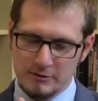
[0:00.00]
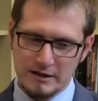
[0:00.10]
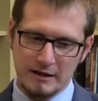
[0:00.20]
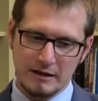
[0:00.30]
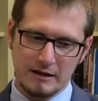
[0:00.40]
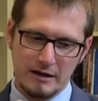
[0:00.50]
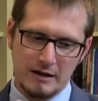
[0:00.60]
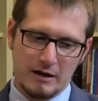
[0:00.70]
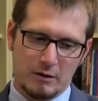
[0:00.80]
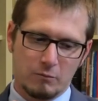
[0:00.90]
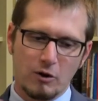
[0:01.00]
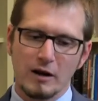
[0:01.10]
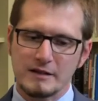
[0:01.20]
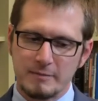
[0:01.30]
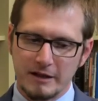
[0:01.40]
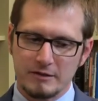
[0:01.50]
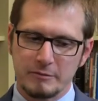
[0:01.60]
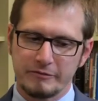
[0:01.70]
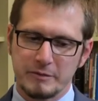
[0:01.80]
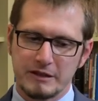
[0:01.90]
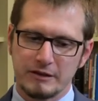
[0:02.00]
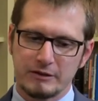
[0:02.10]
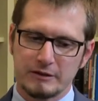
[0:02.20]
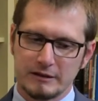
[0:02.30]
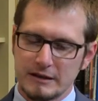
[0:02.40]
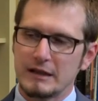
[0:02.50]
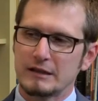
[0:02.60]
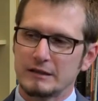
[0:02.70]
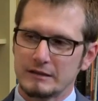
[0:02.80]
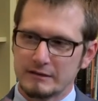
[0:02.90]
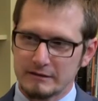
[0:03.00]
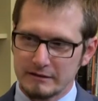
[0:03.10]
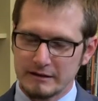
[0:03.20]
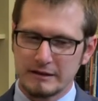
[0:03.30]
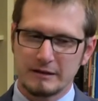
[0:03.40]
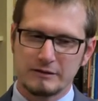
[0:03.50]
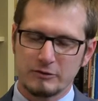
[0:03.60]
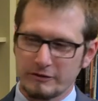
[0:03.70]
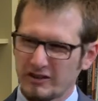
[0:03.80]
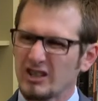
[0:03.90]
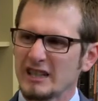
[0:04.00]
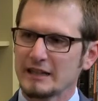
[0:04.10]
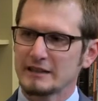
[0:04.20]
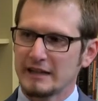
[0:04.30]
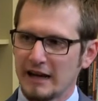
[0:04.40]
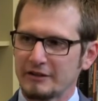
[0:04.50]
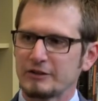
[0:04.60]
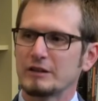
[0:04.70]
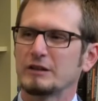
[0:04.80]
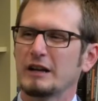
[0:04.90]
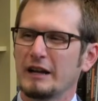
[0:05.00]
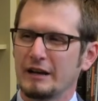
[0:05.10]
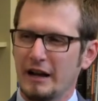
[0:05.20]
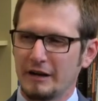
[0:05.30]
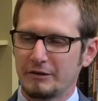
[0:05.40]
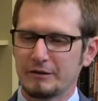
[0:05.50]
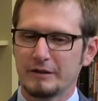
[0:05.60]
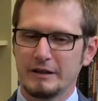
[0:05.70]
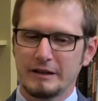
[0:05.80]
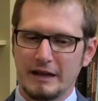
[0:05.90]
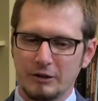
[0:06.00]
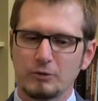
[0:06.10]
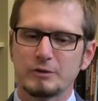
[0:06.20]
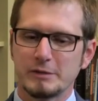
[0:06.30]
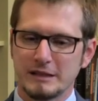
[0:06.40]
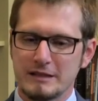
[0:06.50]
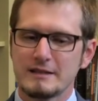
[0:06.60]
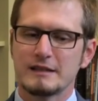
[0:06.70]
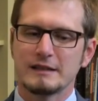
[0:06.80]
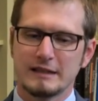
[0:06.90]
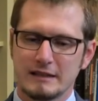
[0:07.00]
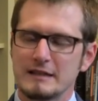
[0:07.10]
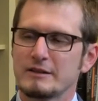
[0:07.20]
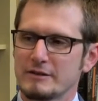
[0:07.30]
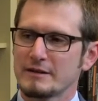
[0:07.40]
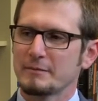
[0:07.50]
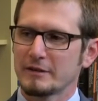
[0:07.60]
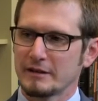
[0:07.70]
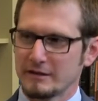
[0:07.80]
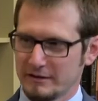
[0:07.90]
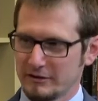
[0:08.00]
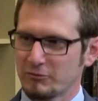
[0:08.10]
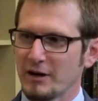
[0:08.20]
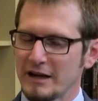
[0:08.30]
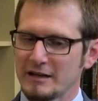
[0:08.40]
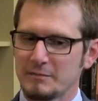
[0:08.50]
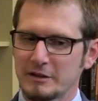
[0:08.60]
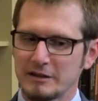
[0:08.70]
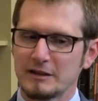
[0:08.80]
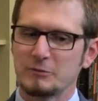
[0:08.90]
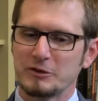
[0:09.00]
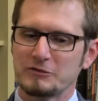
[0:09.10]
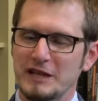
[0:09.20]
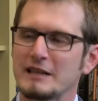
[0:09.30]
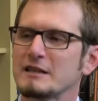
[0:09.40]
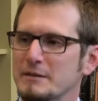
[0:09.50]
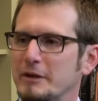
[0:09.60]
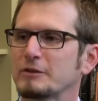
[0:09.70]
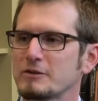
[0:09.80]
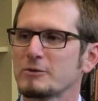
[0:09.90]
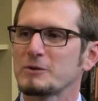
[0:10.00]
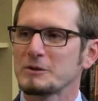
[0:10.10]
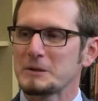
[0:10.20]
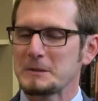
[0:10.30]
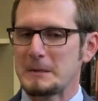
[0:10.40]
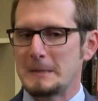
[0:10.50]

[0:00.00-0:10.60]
was taking a broad spectrum of material and then sort of cooking it together and ultimately distilling it into something great, but that he would have taken some other sources.